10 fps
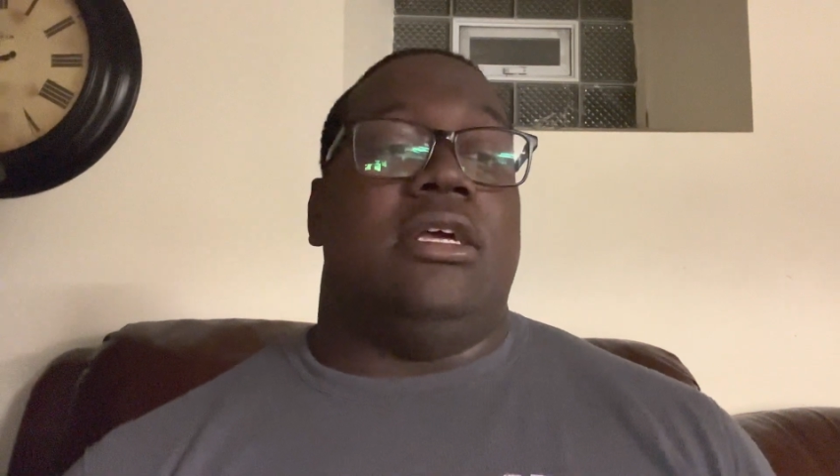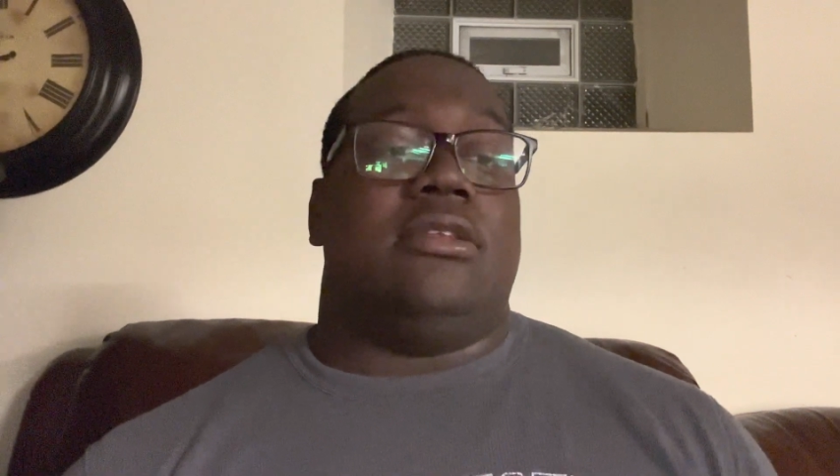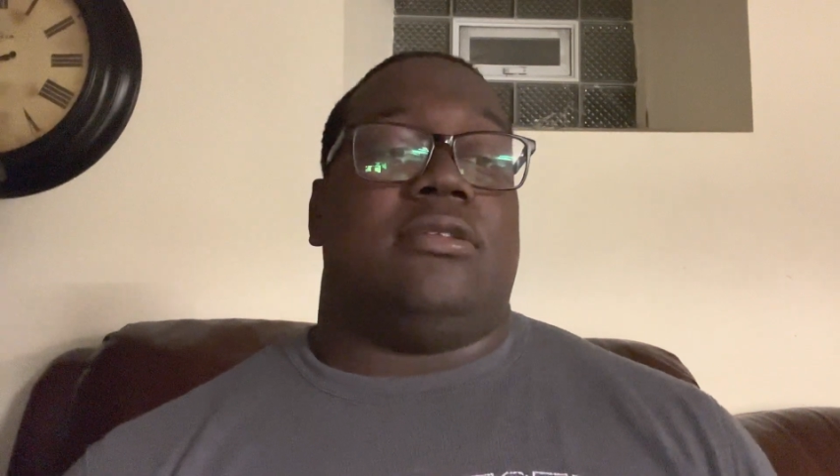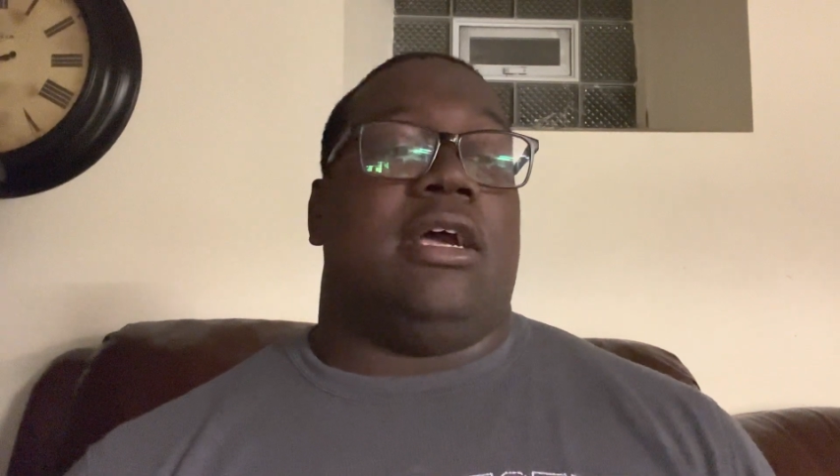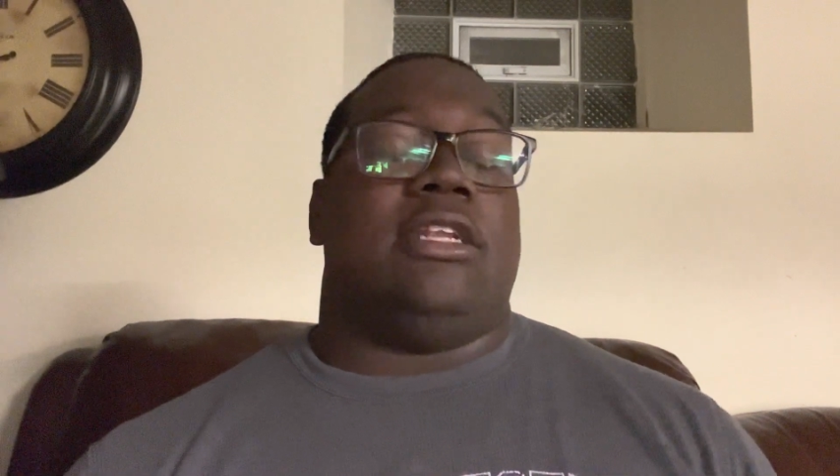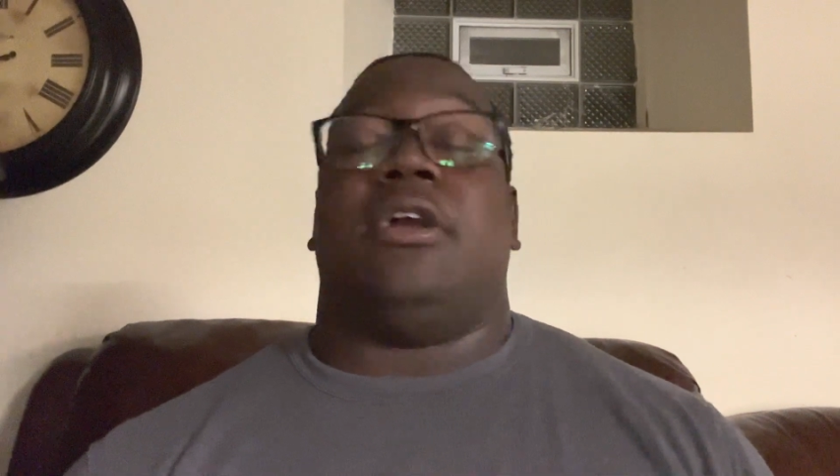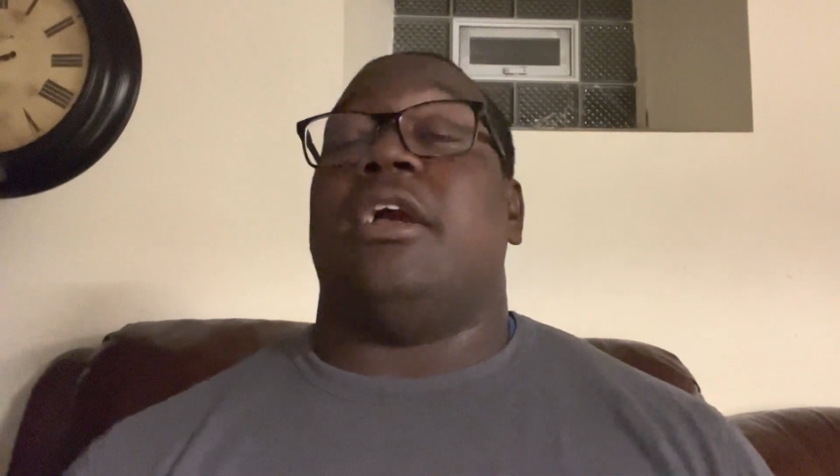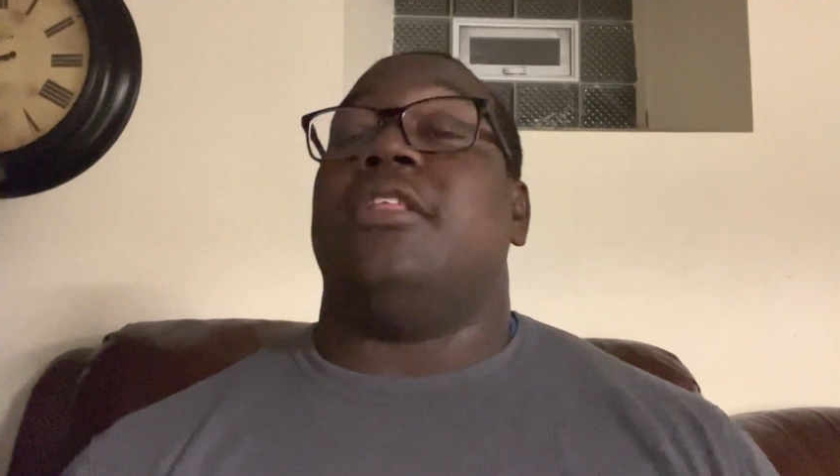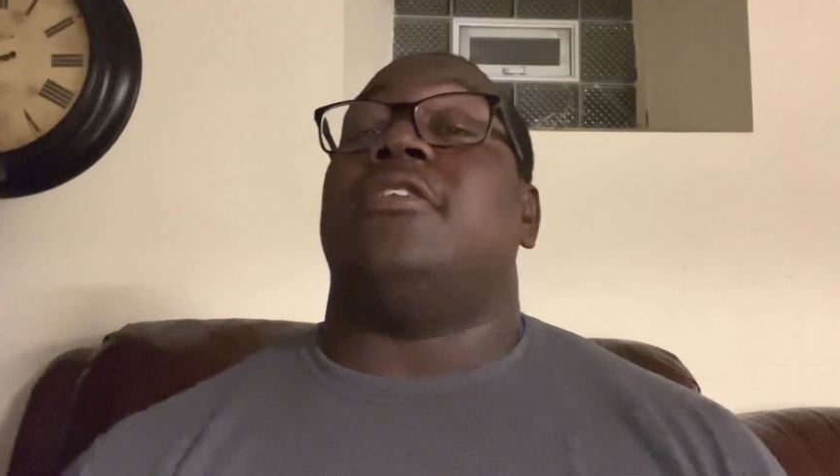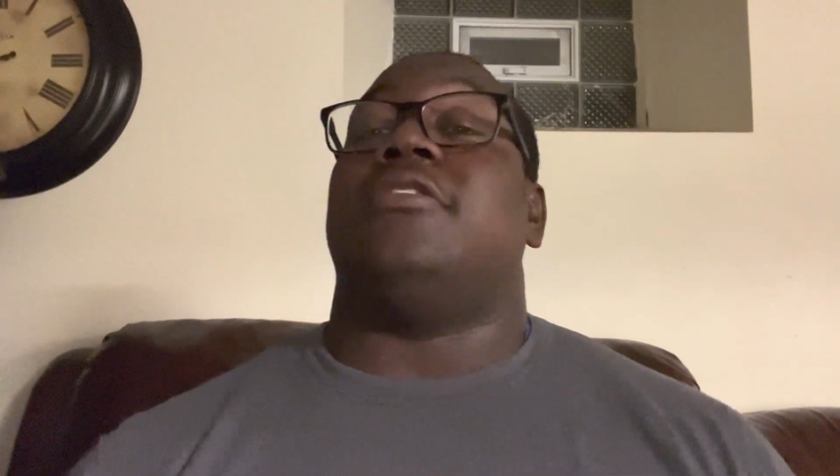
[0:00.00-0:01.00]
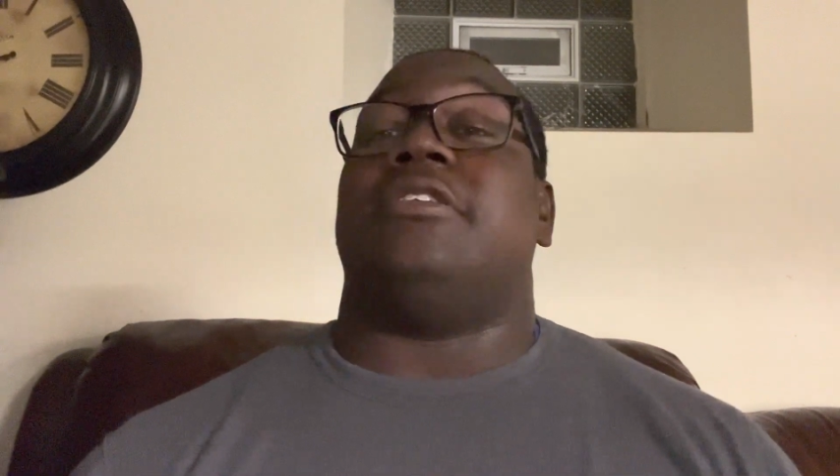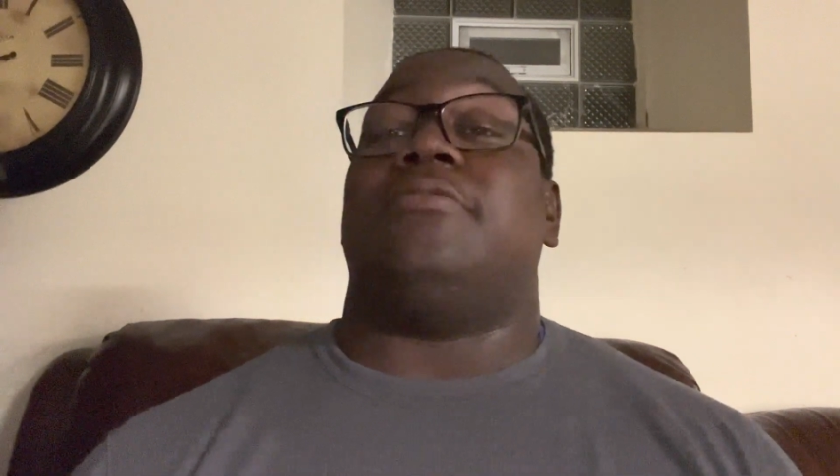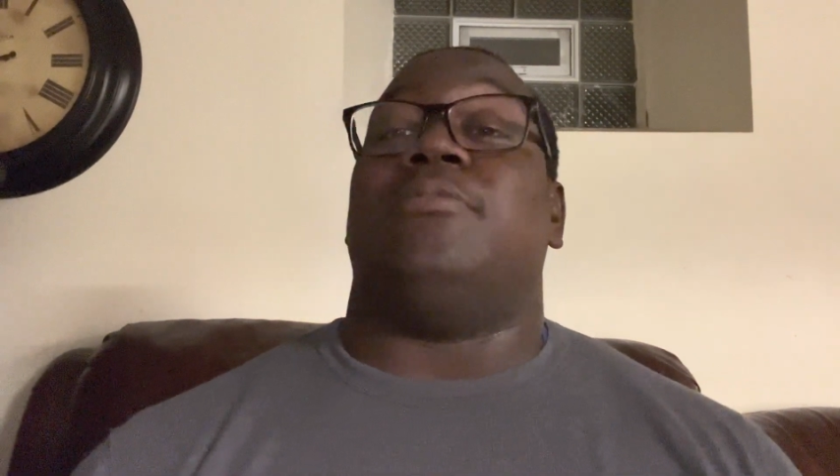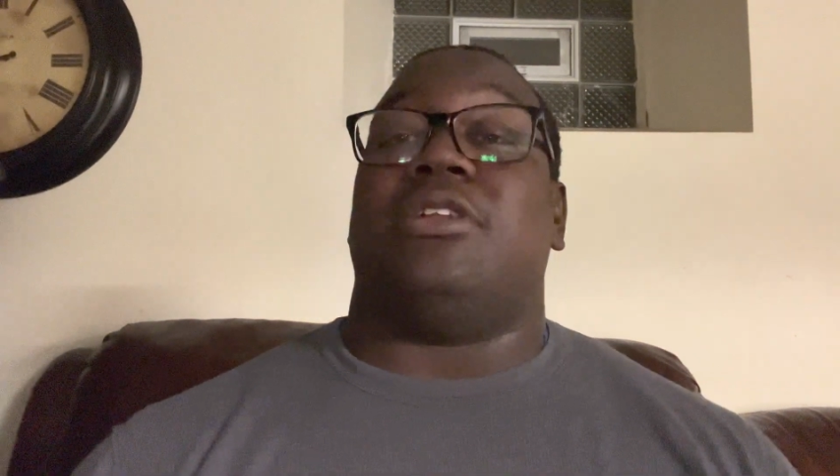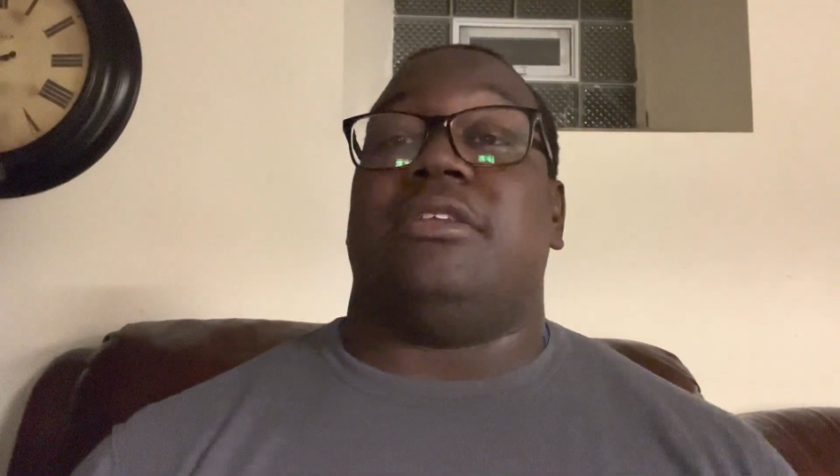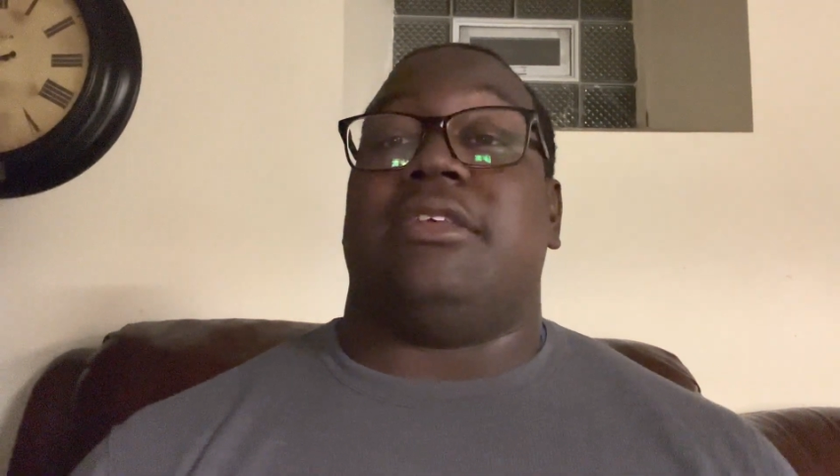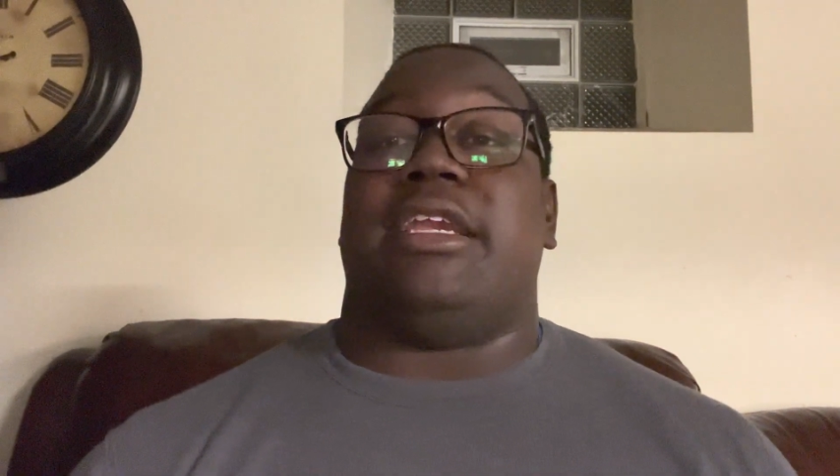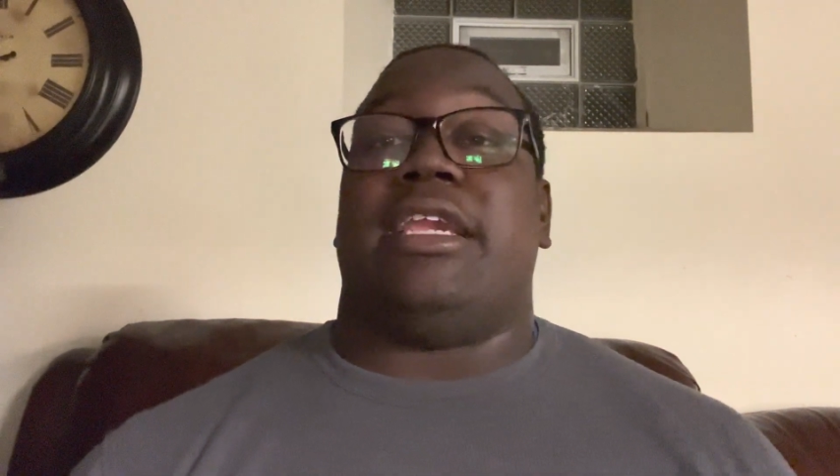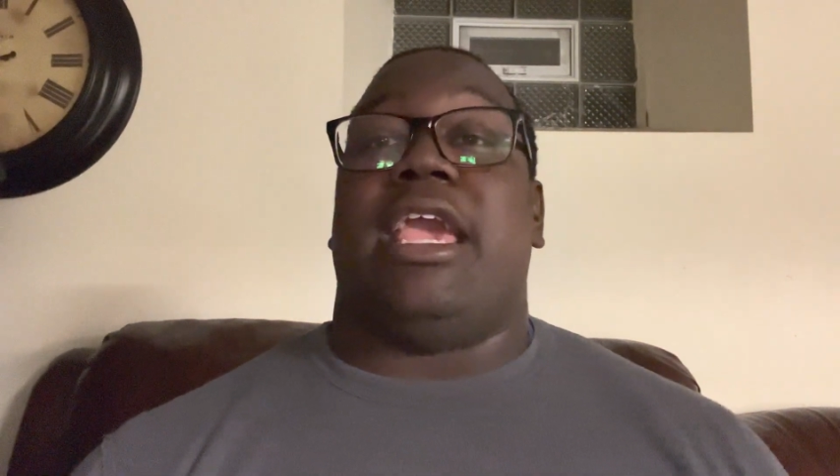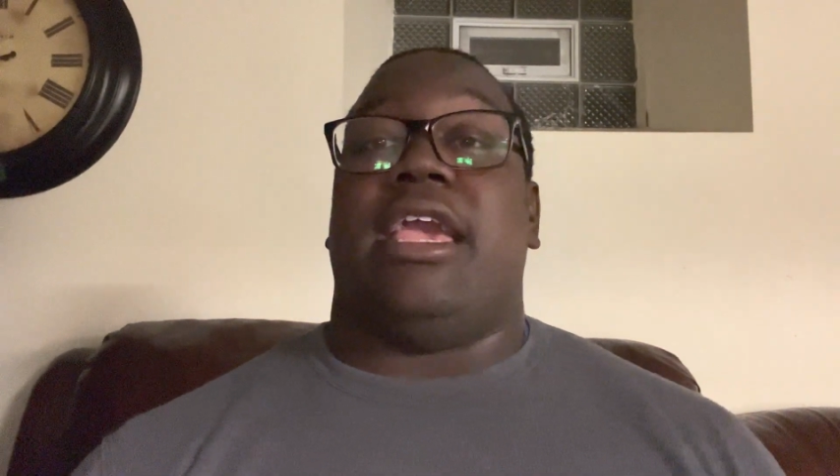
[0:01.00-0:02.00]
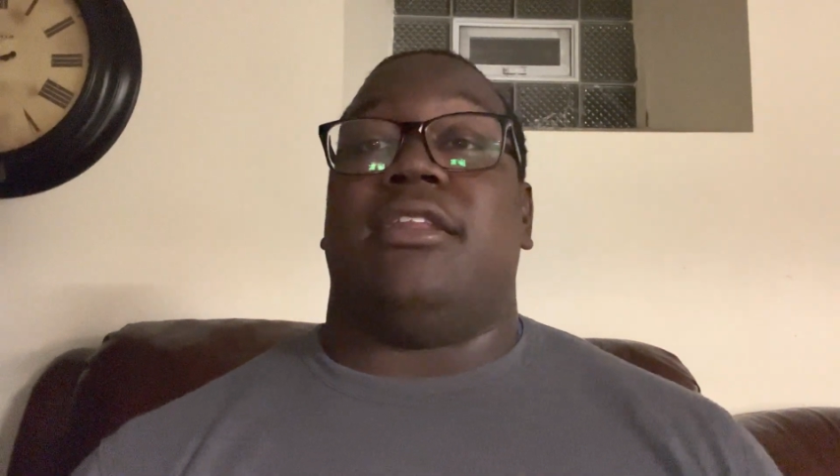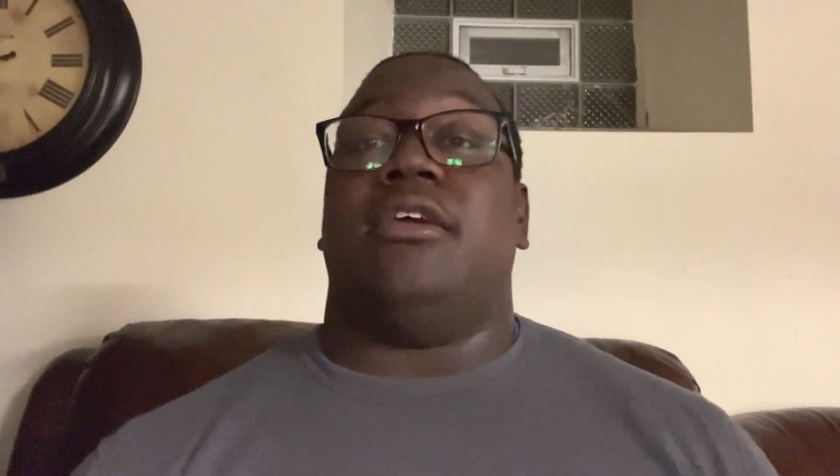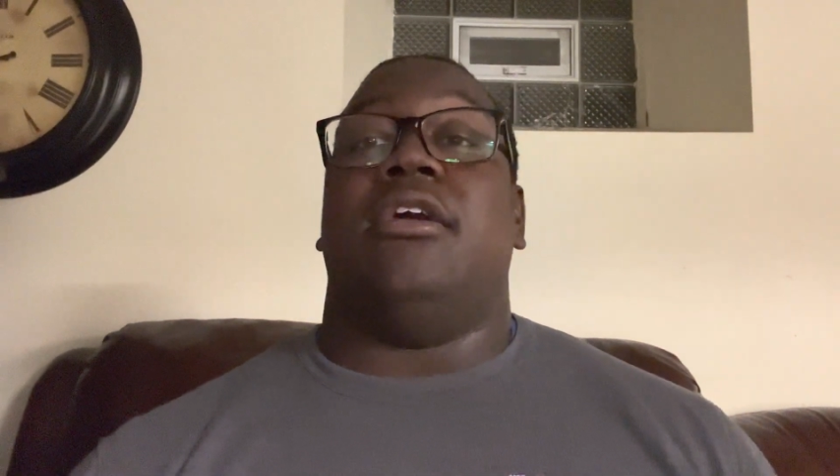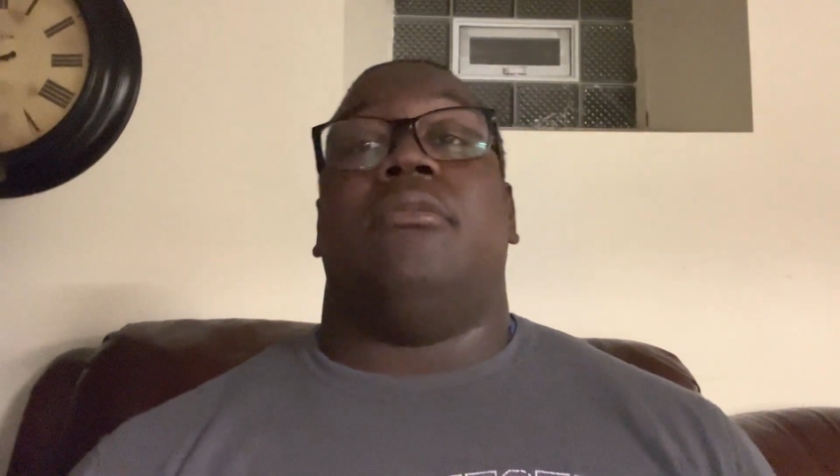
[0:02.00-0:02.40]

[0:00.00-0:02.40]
So I try to learn as much as I can.